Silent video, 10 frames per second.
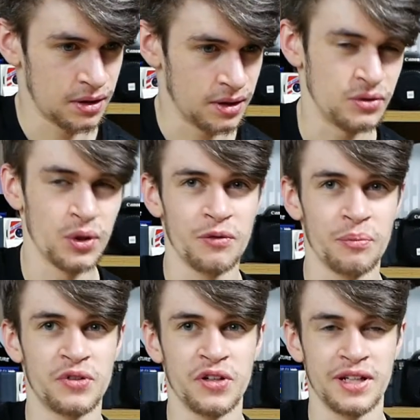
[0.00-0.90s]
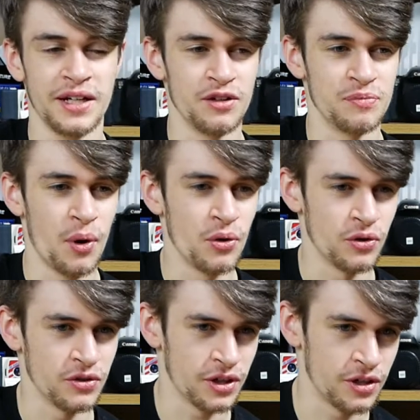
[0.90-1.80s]
It's not even particularly nice bokeh,
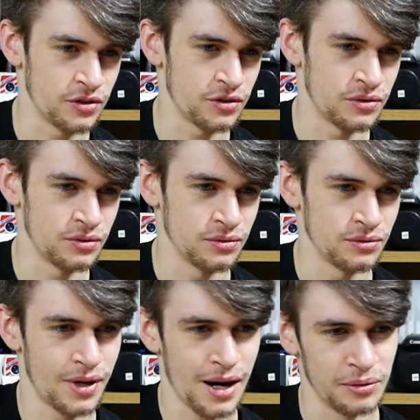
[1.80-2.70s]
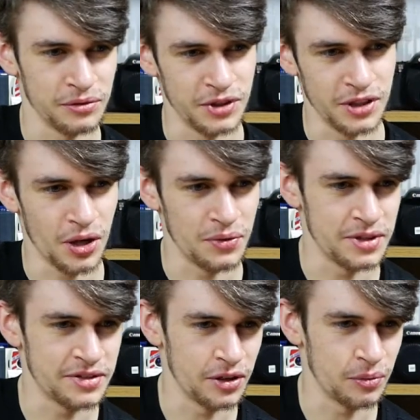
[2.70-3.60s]
it's kind of just round and you can't really
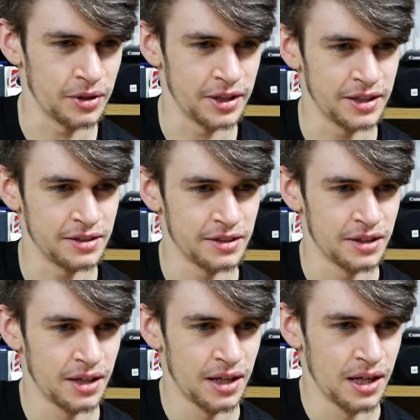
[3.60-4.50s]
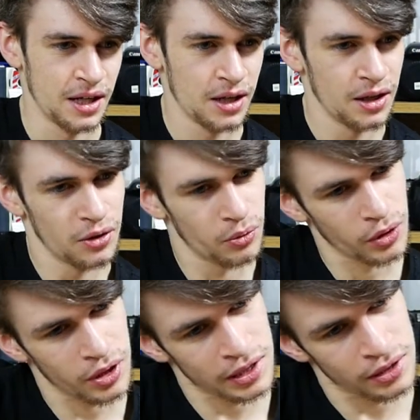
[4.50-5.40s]
tell what it is. We've
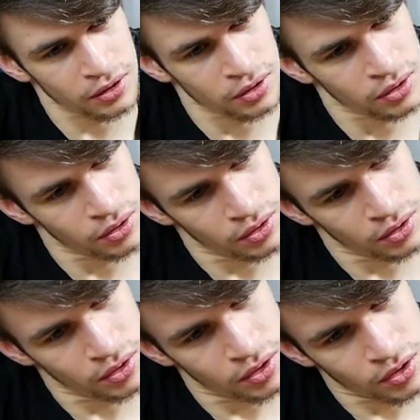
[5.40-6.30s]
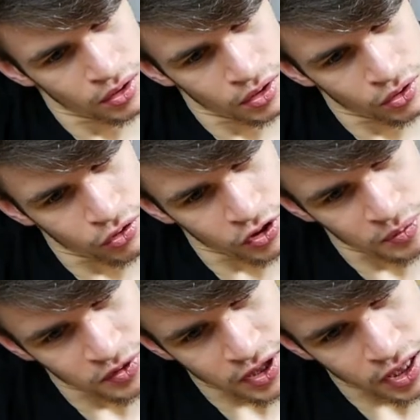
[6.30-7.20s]
got a little
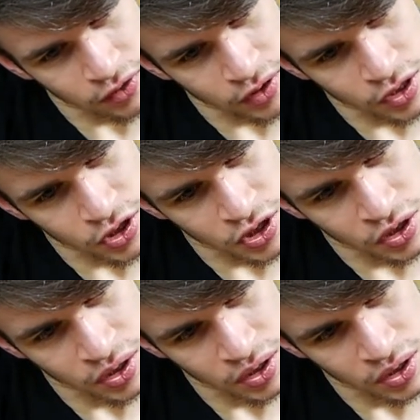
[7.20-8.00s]
Christmas decoration,